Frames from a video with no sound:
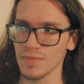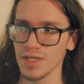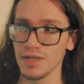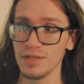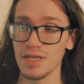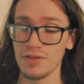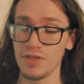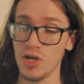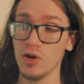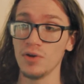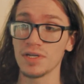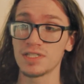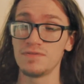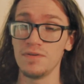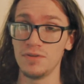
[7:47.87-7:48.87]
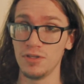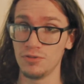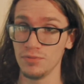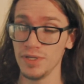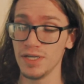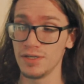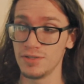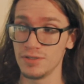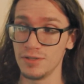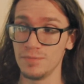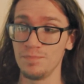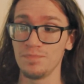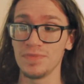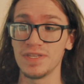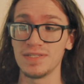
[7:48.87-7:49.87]
Now the RX 5300
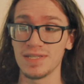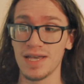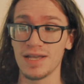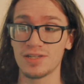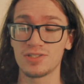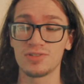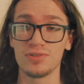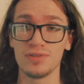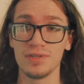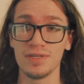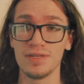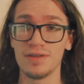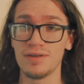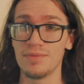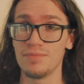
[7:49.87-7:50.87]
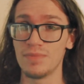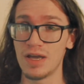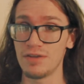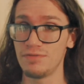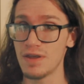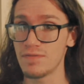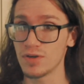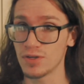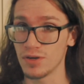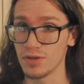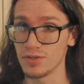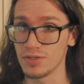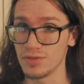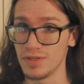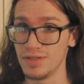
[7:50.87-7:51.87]
is actually my favorite
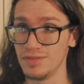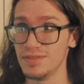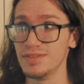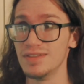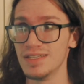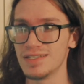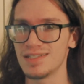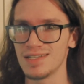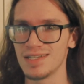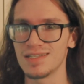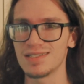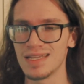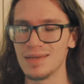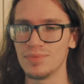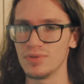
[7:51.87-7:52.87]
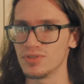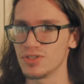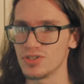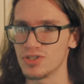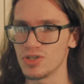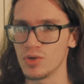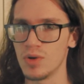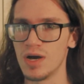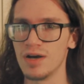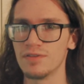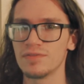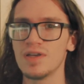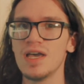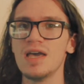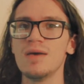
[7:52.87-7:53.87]
card in this example to show off,
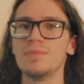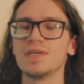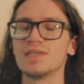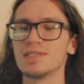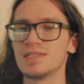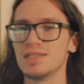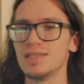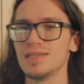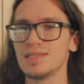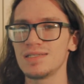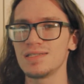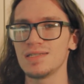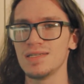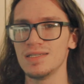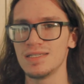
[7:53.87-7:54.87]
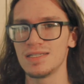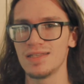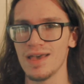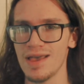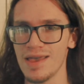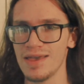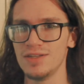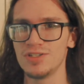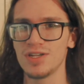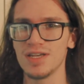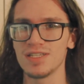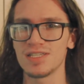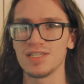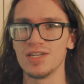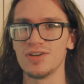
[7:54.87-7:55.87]
because this is that edge case
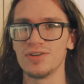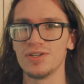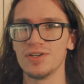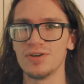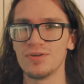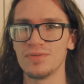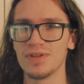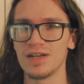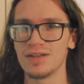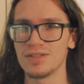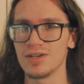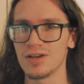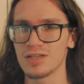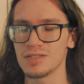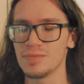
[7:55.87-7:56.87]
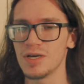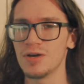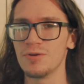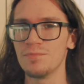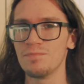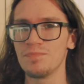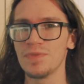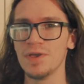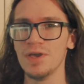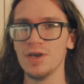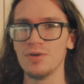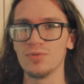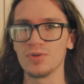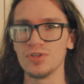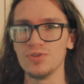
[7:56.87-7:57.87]
scenario that I talked about
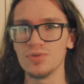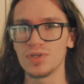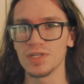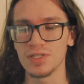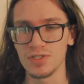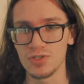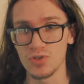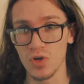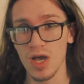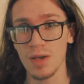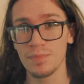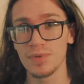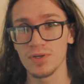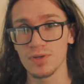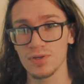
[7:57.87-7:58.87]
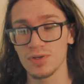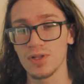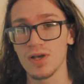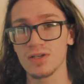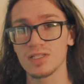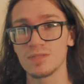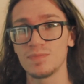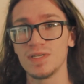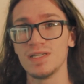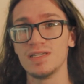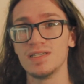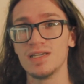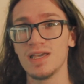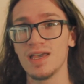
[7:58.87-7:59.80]
where you can drop your clock speed